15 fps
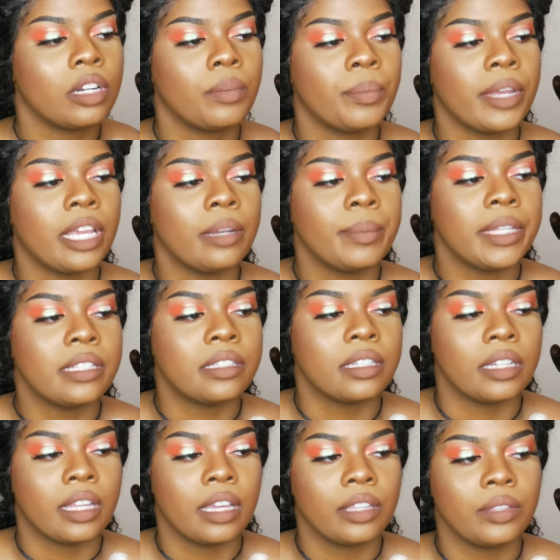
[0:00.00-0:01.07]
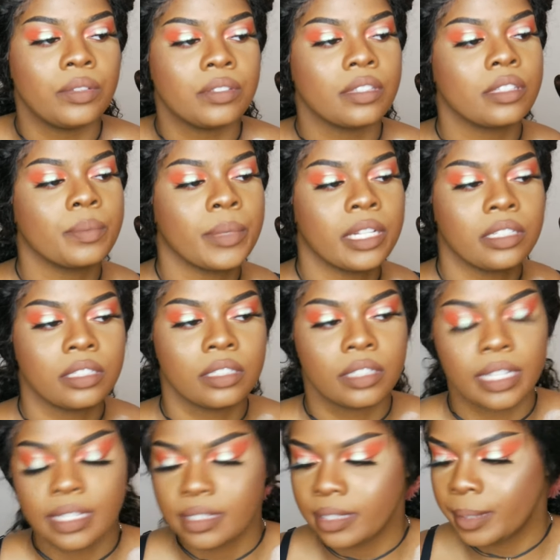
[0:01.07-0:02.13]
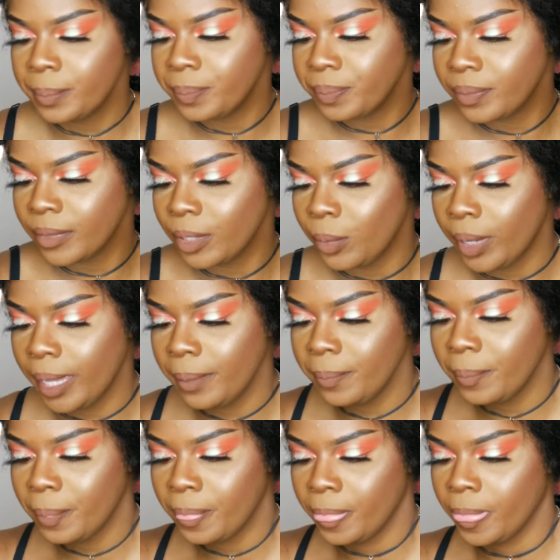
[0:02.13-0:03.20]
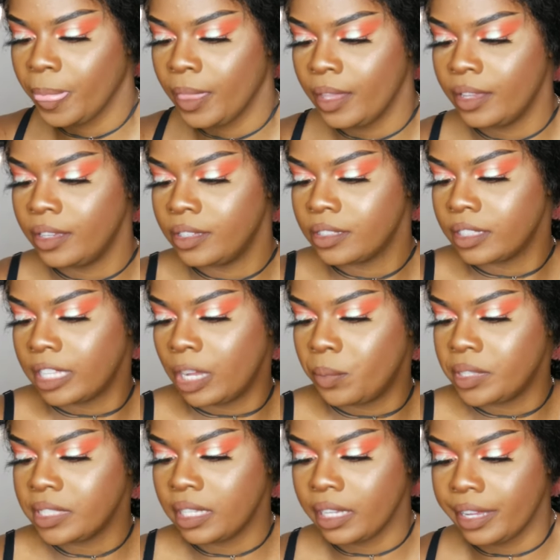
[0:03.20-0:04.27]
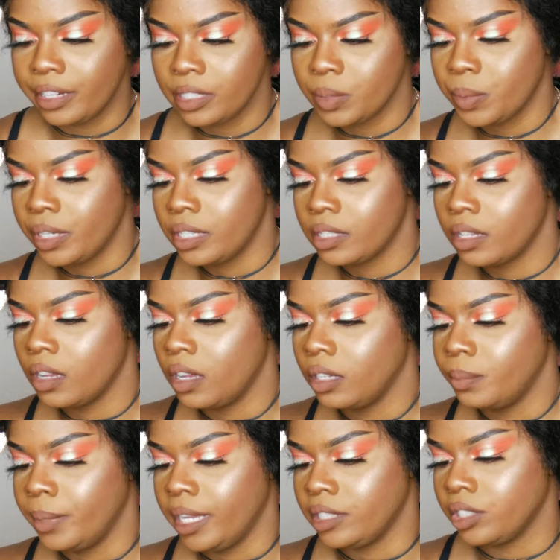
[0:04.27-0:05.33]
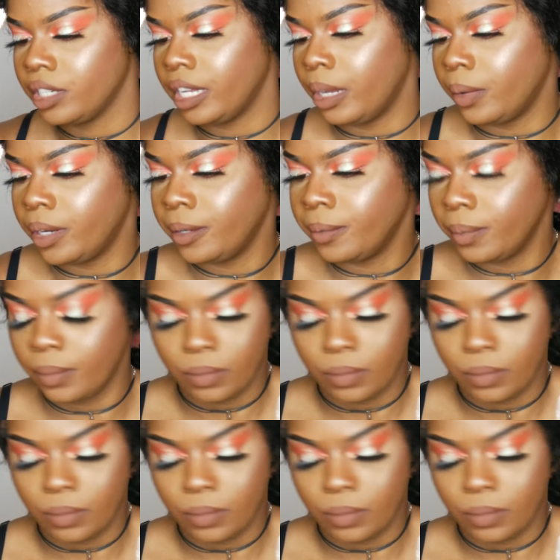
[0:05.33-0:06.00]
Remind me to not use as much next time. Okay. So that one's the lightest one. It's called Magic Hour.